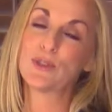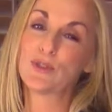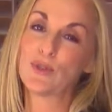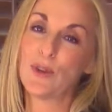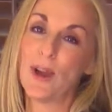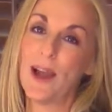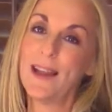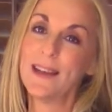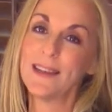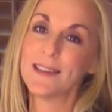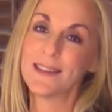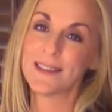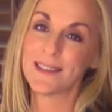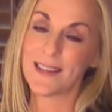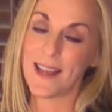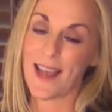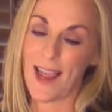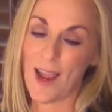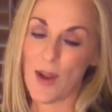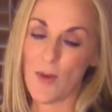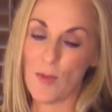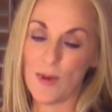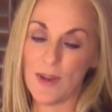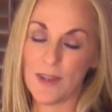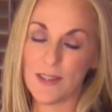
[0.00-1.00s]
trying to
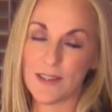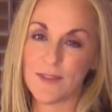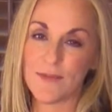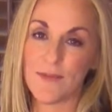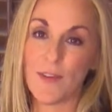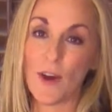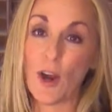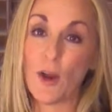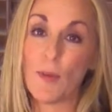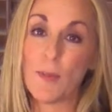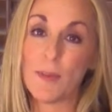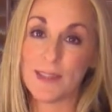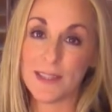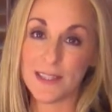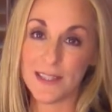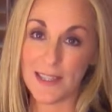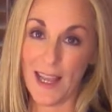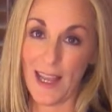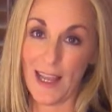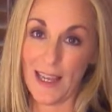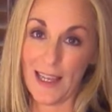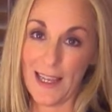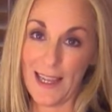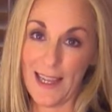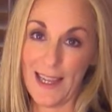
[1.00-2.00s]
say was
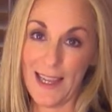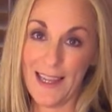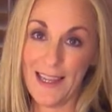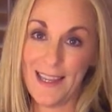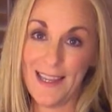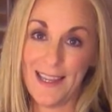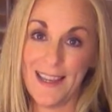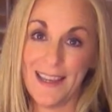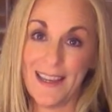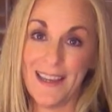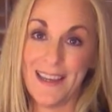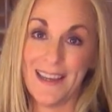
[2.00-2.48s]
vermicelli